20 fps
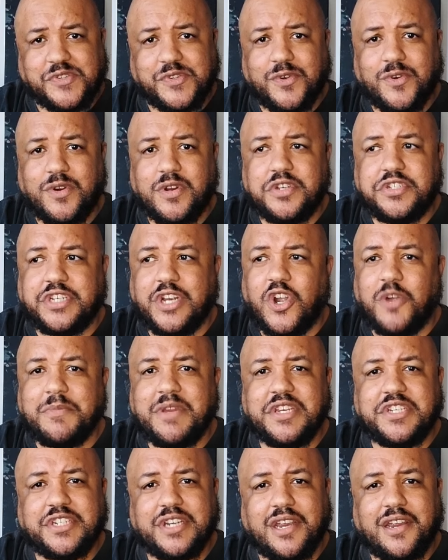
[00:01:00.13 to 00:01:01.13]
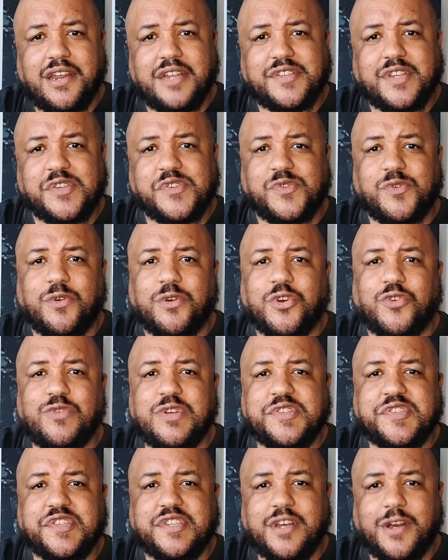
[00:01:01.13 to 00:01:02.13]
I saw Jeremy Johns, I saw
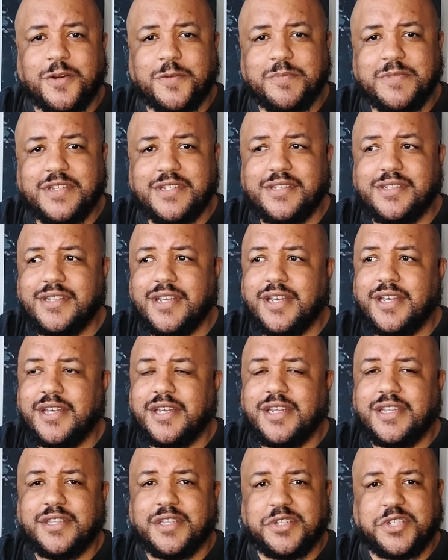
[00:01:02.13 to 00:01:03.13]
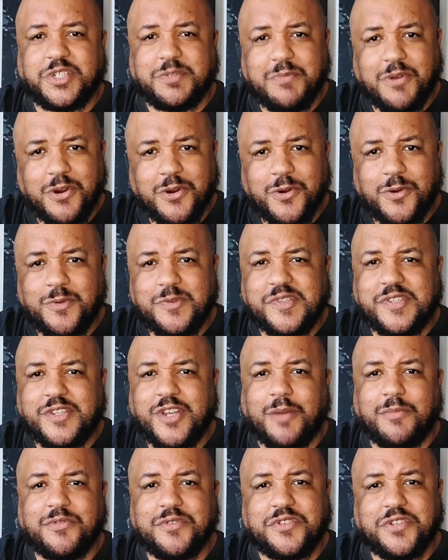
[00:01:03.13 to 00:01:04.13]
Chris Stuckman, the Schmoes,
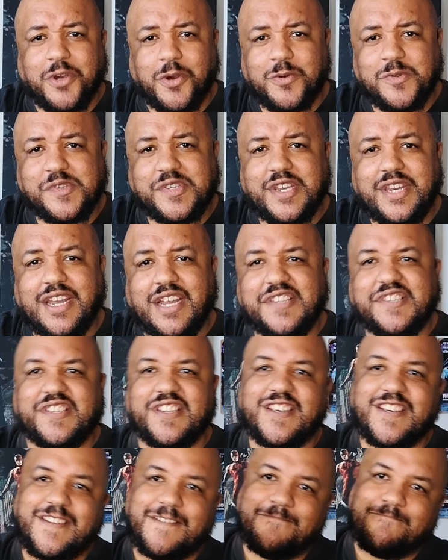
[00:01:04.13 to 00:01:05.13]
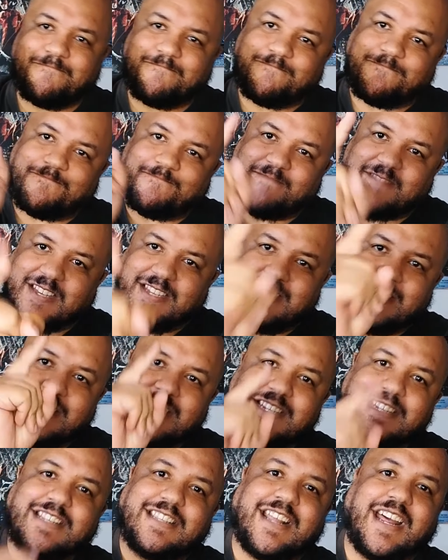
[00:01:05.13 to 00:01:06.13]
Double Toasted, and I said,
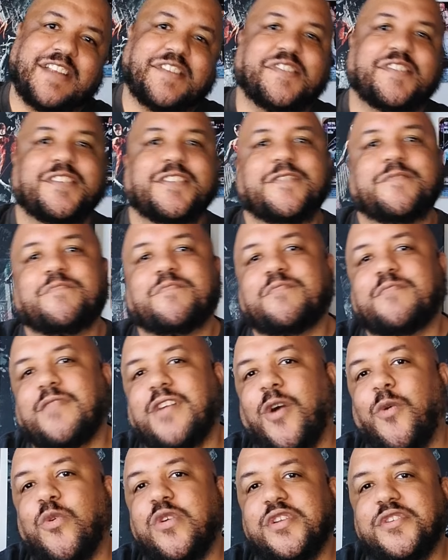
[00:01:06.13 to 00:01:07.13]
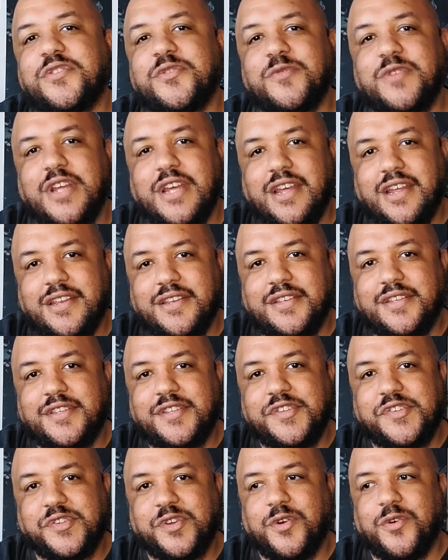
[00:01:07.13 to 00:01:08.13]
that's it. I want to do that.
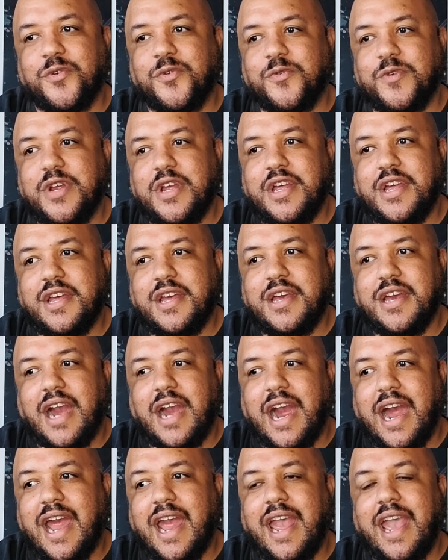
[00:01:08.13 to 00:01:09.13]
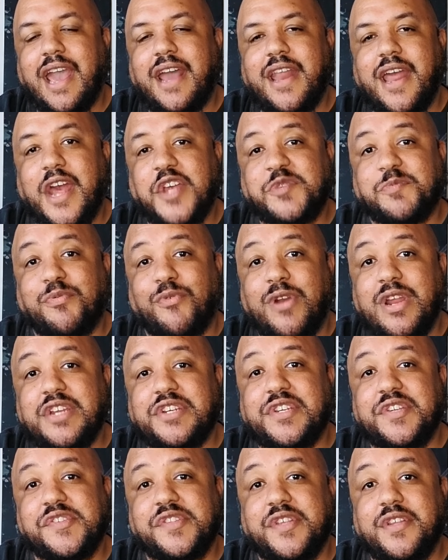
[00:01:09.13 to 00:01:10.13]
So I had
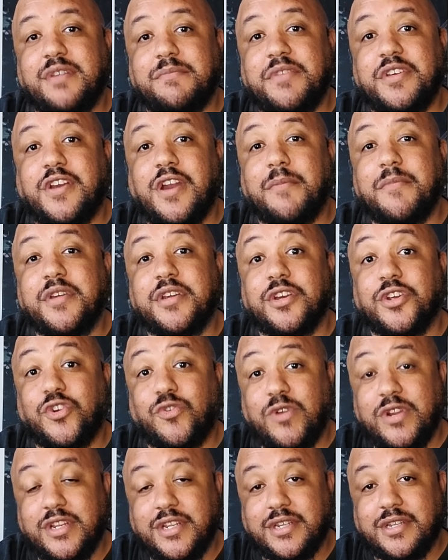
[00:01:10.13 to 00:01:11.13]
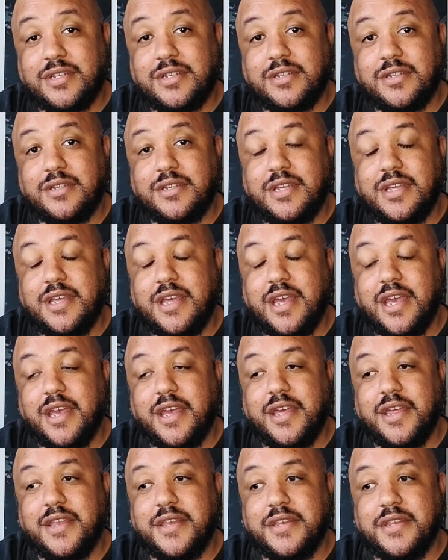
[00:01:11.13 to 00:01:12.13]
aspirations then of becoming a critic.
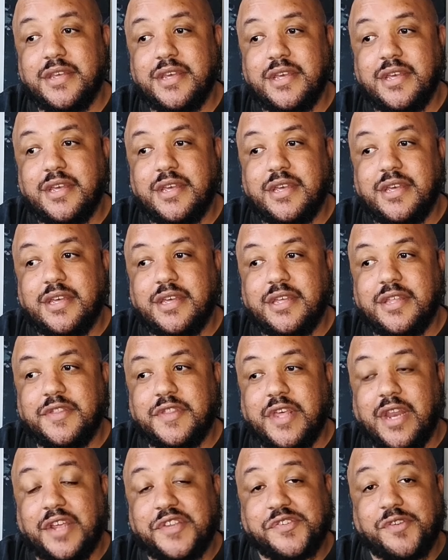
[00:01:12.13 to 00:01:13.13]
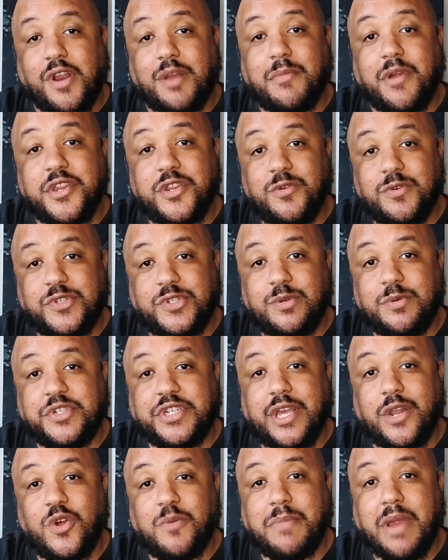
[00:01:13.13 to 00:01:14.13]
And then I started my YouTube
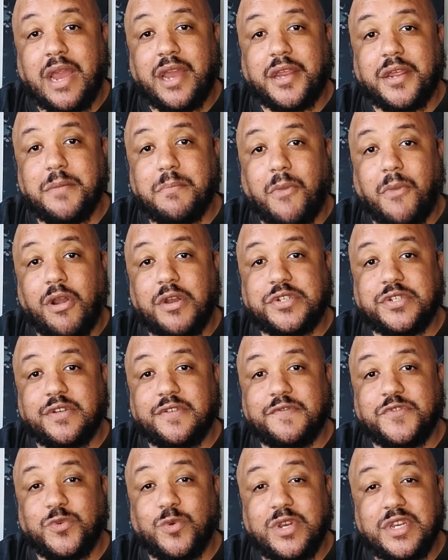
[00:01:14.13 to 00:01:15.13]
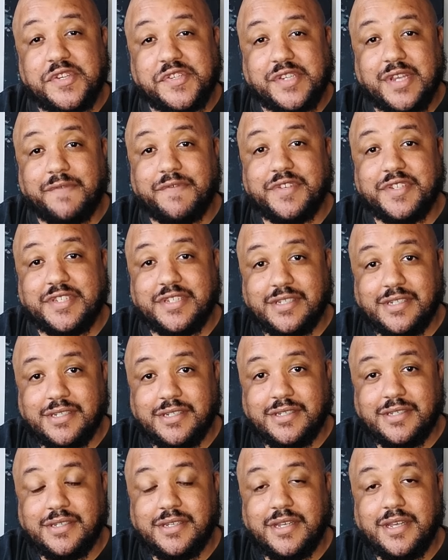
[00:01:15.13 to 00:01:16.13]
channel back in March of
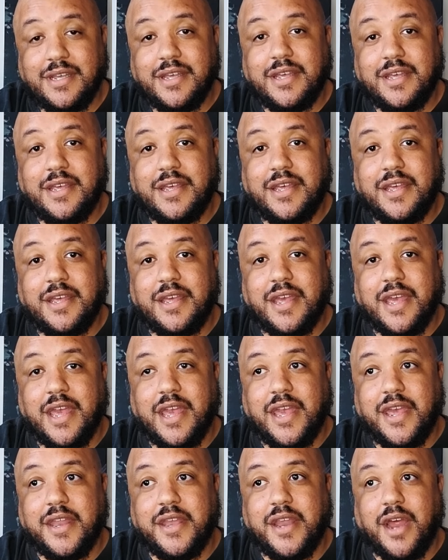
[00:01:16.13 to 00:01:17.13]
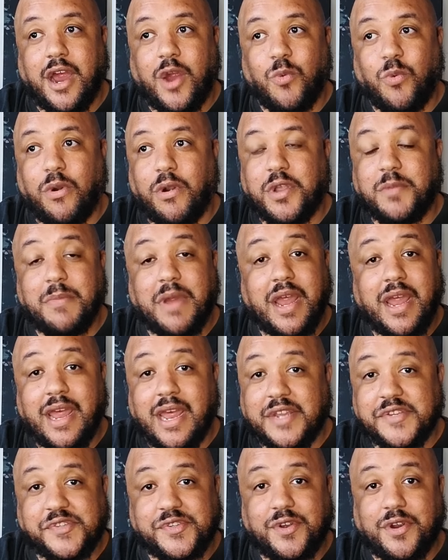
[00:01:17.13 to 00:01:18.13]
2017. And I worked my
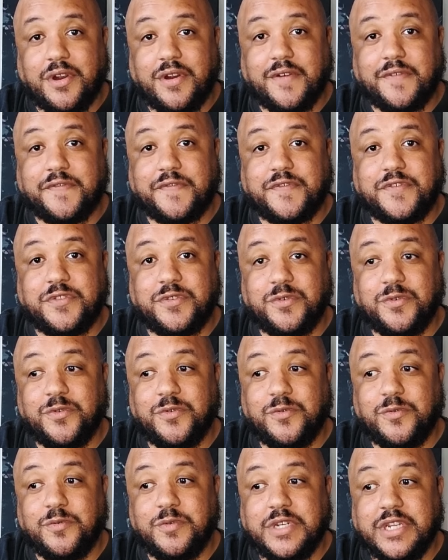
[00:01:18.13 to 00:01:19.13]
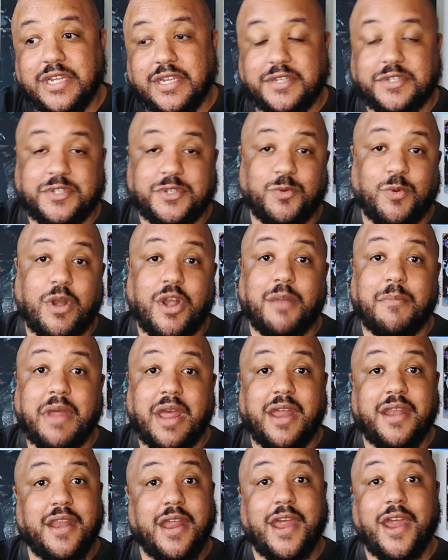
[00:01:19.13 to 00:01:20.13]
ass off to get to where I'm
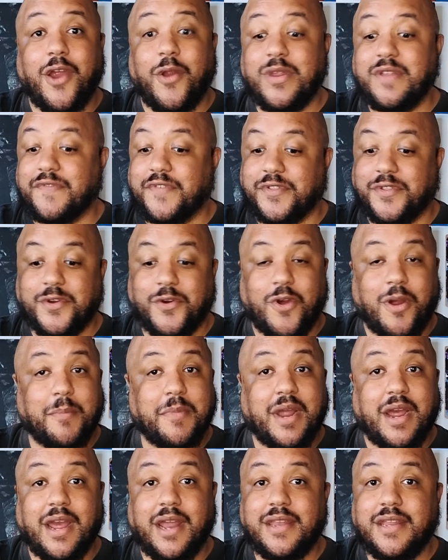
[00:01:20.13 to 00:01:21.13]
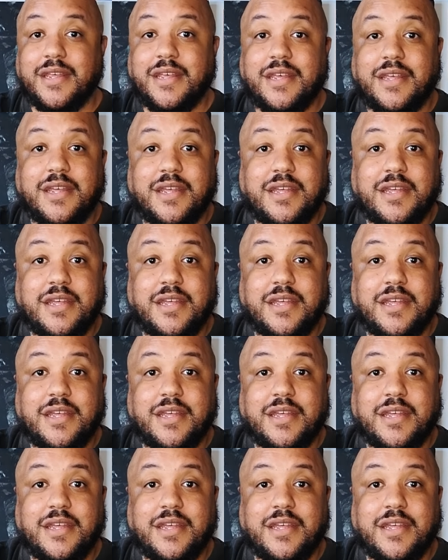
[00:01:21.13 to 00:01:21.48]
at now, even though I'm not